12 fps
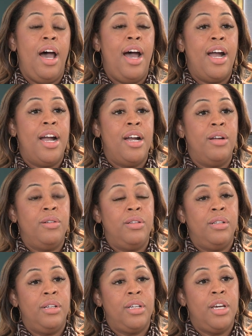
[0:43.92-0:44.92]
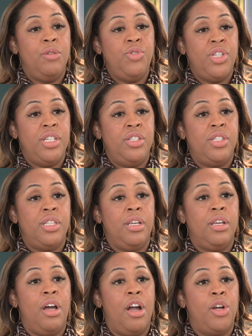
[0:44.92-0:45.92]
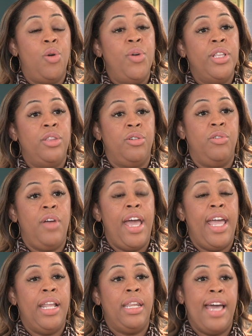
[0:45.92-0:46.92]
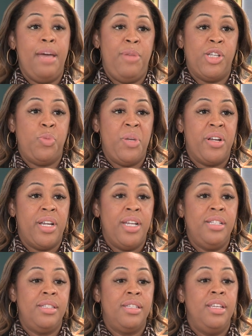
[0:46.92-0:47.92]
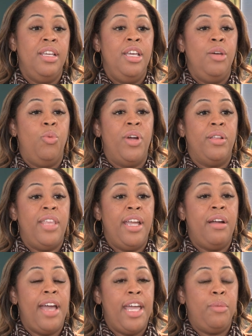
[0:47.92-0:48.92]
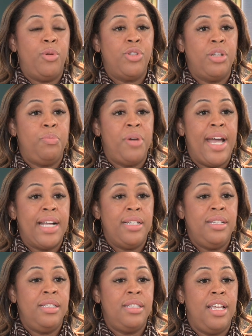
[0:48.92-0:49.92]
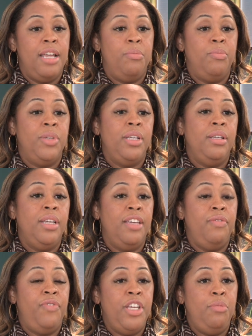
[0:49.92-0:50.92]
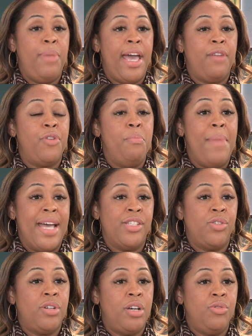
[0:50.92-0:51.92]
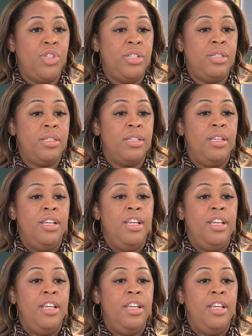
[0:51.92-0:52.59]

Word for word: Our coaches are going through a lab experience where they are able to practice and get feedback from master coaches